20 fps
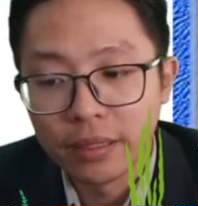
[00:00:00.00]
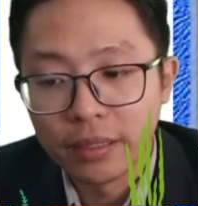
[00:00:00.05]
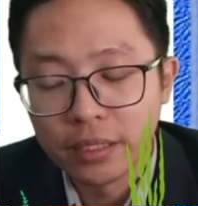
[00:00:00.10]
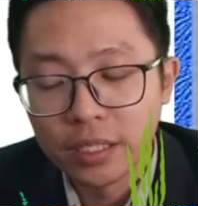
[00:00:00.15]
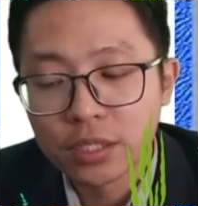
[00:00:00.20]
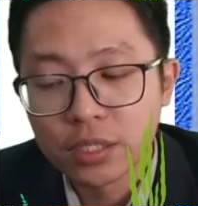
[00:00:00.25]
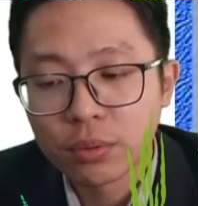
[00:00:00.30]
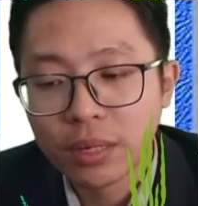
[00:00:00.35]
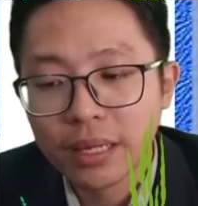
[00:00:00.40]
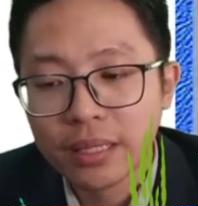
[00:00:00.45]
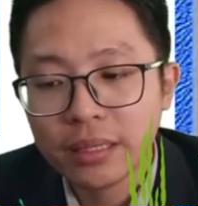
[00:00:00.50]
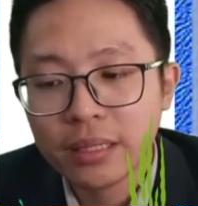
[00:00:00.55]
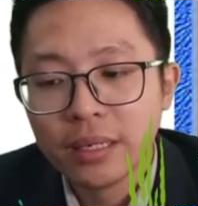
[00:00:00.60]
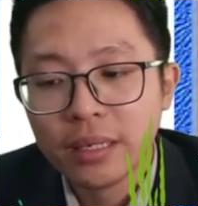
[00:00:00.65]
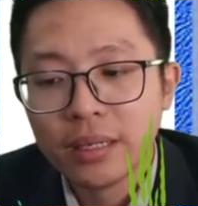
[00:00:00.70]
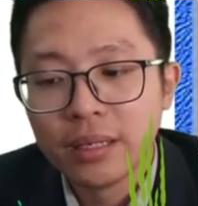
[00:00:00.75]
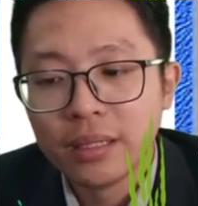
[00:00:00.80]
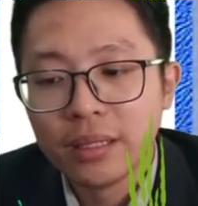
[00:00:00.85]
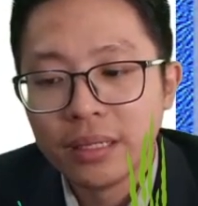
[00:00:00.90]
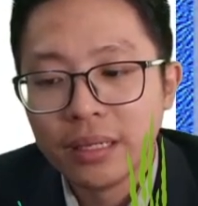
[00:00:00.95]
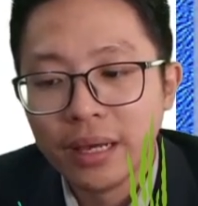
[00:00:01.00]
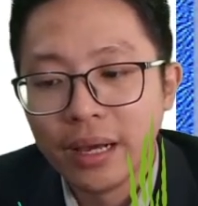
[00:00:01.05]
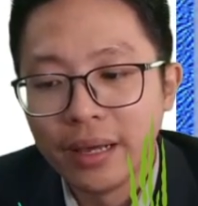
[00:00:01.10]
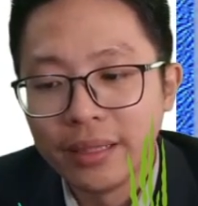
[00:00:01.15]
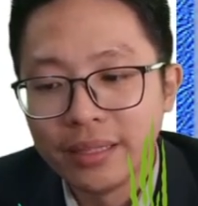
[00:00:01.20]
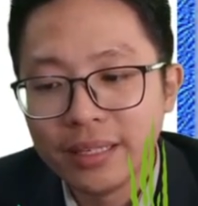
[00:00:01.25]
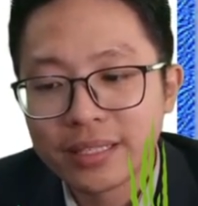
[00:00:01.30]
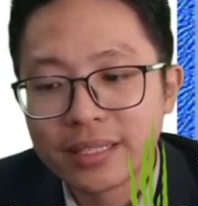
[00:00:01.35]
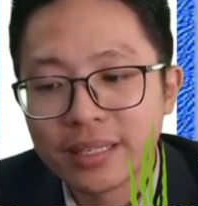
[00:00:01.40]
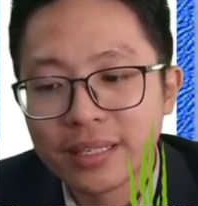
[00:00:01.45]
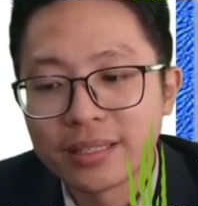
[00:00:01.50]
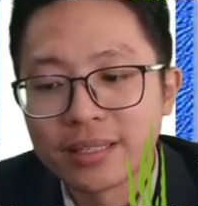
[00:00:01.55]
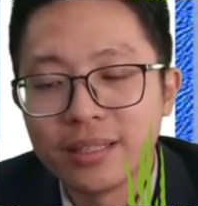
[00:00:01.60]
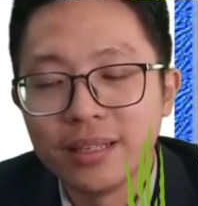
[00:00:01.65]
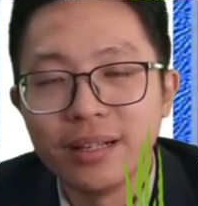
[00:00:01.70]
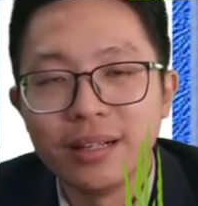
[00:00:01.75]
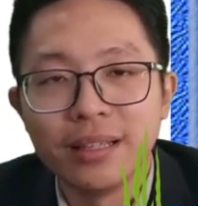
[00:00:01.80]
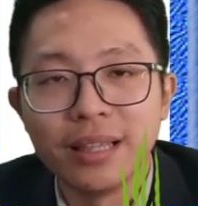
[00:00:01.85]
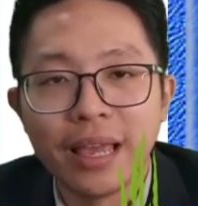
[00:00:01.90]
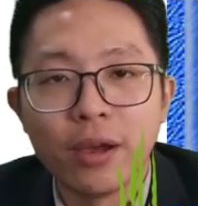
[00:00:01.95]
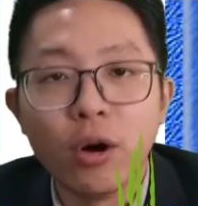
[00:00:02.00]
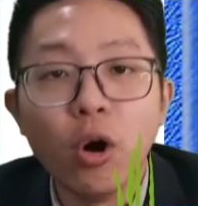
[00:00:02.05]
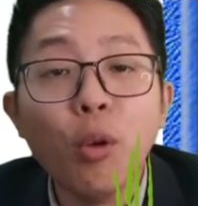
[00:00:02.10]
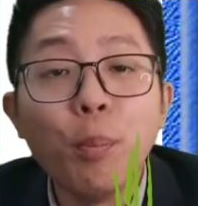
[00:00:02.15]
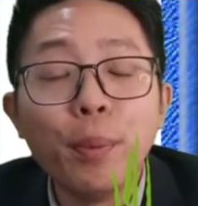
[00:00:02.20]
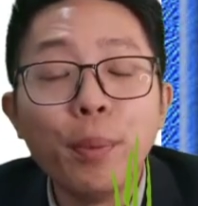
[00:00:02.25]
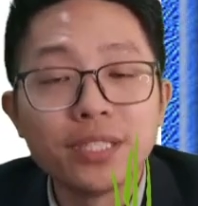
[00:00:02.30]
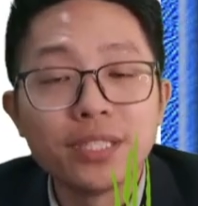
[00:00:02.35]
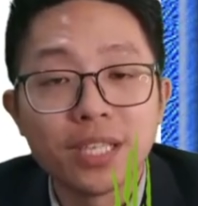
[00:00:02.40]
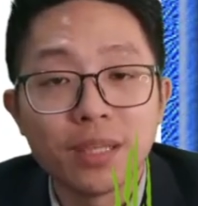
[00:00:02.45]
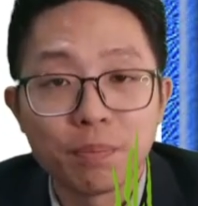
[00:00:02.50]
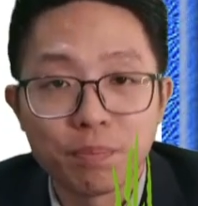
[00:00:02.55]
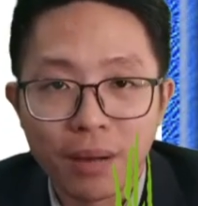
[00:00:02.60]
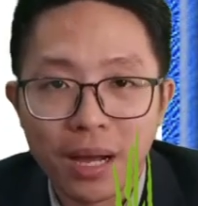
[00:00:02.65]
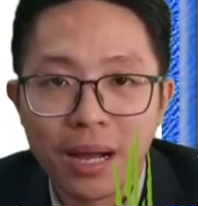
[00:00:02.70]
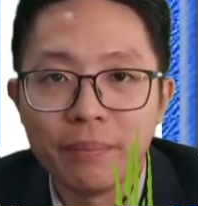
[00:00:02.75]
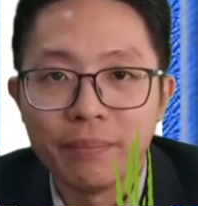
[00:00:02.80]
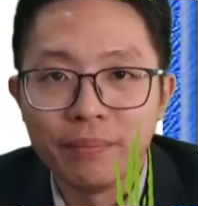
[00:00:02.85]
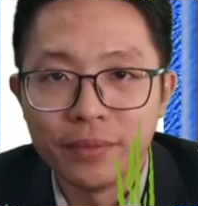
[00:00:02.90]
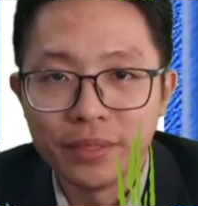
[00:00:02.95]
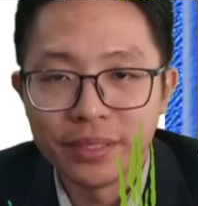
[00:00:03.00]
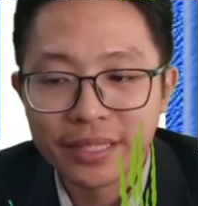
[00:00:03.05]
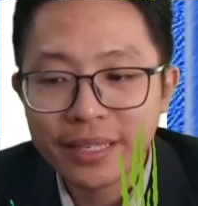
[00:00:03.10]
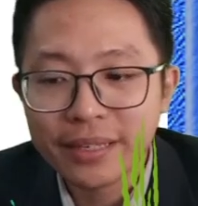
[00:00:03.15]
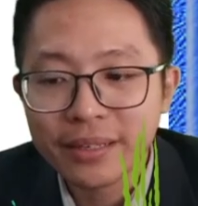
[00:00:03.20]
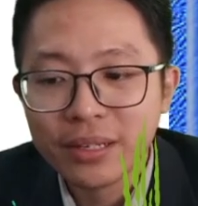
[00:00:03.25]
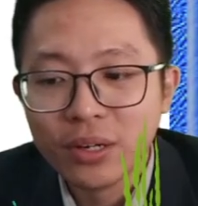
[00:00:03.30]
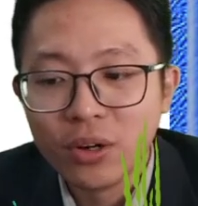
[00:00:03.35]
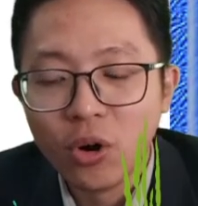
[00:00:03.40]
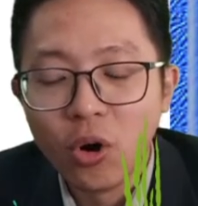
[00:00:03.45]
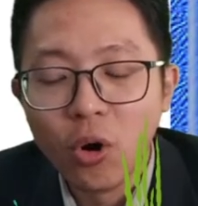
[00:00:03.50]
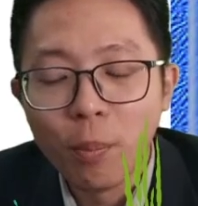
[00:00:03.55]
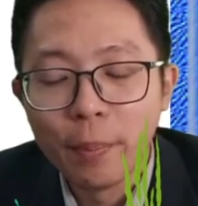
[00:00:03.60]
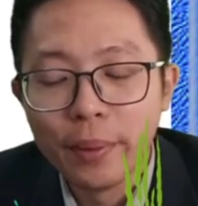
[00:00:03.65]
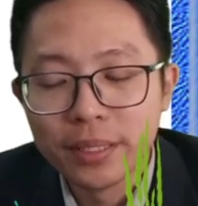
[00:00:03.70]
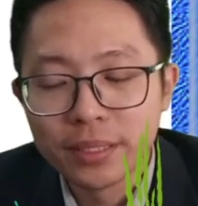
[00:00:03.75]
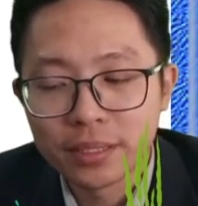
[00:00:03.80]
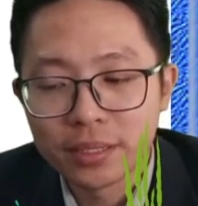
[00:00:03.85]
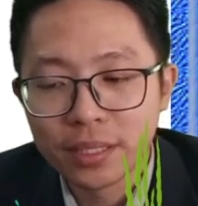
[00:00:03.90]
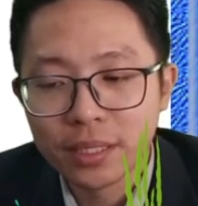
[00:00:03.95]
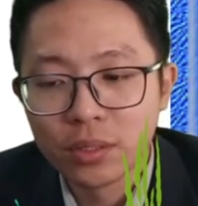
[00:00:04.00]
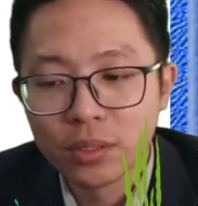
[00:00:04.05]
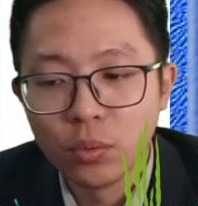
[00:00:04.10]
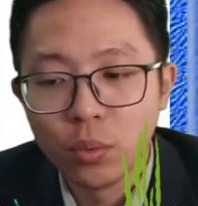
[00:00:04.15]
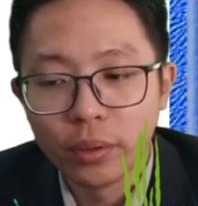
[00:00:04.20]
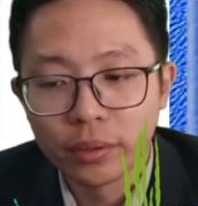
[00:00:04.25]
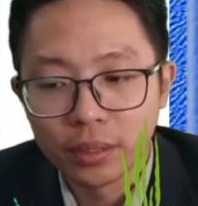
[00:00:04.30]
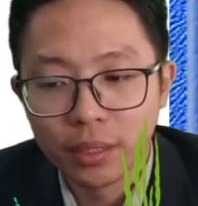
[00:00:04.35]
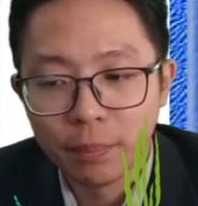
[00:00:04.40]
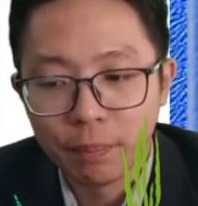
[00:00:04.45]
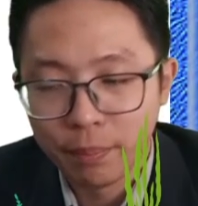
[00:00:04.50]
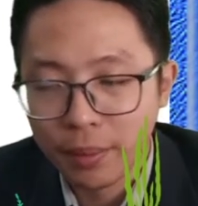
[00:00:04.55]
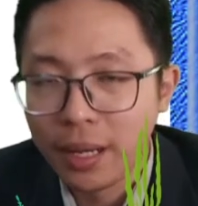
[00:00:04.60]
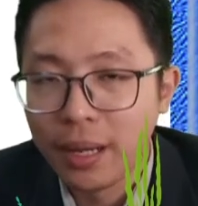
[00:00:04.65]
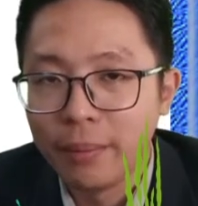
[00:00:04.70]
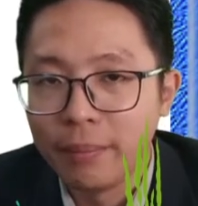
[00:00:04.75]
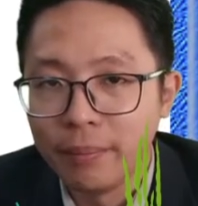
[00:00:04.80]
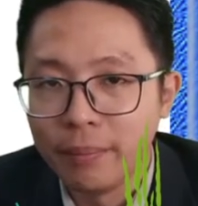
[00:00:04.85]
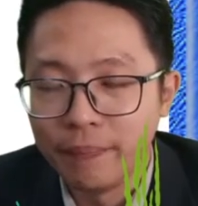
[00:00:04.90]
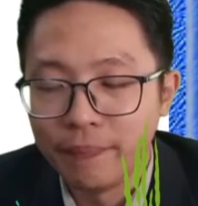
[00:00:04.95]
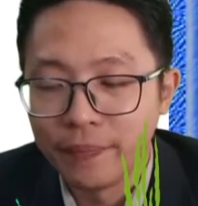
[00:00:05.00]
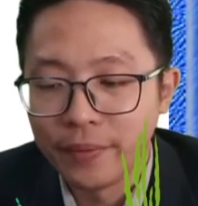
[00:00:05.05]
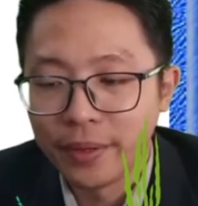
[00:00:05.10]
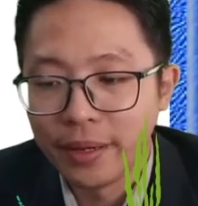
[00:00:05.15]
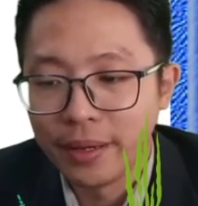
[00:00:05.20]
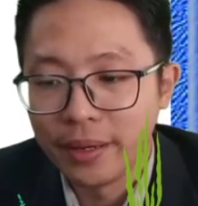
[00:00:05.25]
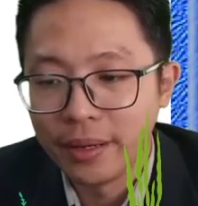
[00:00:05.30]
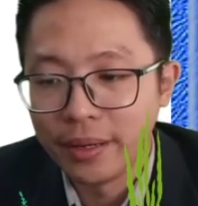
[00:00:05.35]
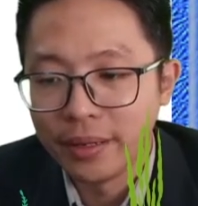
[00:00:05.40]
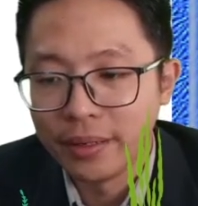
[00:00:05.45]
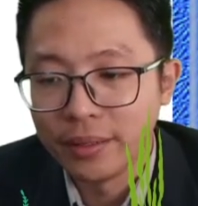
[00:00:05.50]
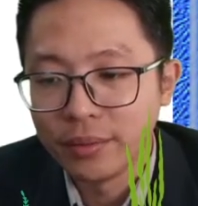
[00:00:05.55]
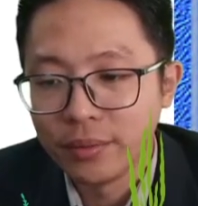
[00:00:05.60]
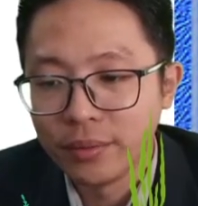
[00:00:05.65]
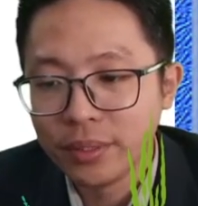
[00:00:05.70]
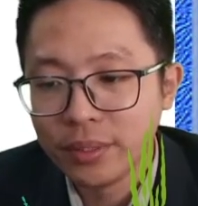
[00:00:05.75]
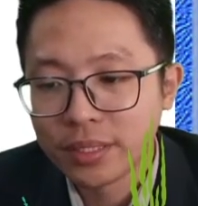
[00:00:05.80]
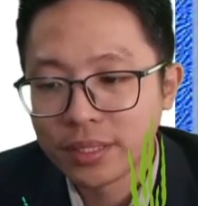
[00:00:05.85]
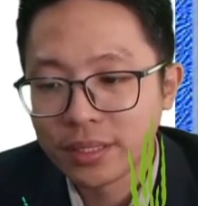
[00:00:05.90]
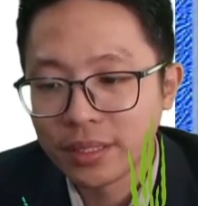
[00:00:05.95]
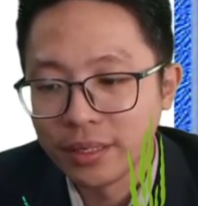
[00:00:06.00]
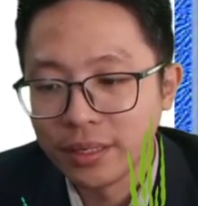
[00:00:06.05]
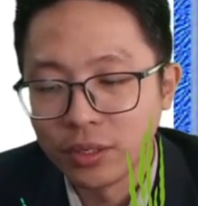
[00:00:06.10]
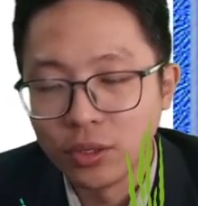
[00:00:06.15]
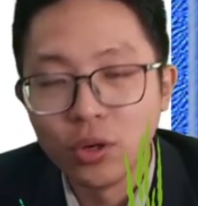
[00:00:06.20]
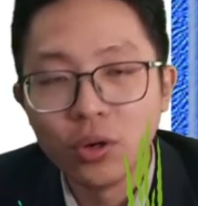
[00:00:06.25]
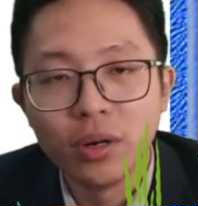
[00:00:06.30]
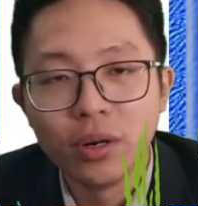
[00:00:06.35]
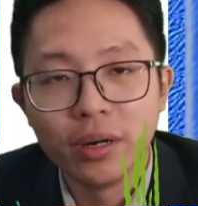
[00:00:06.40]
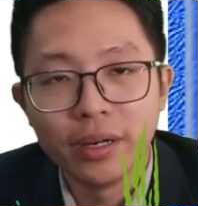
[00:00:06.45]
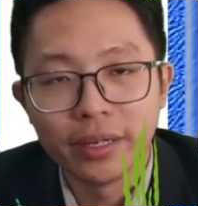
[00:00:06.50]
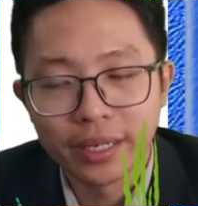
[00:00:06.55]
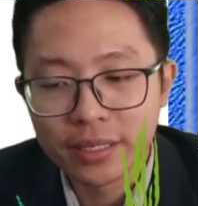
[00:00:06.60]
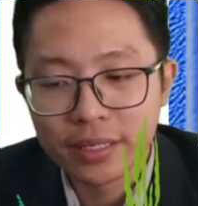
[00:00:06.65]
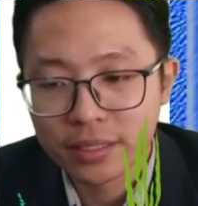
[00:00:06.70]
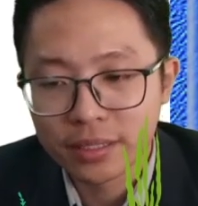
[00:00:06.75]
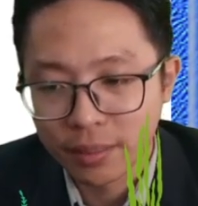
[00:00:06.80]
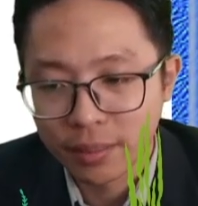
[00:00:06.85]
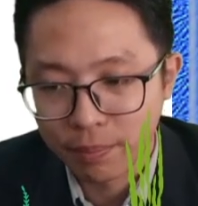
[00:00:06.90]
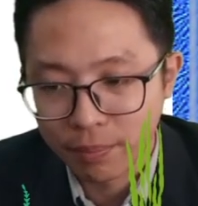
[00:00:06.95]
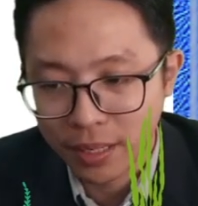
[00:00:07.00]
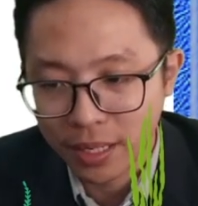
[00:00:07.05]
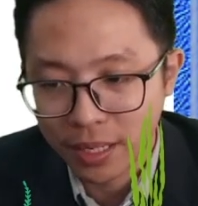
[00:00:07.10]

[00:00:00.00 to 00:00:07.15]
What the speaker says: This is the like opposite pump, opposite water pump, which go against the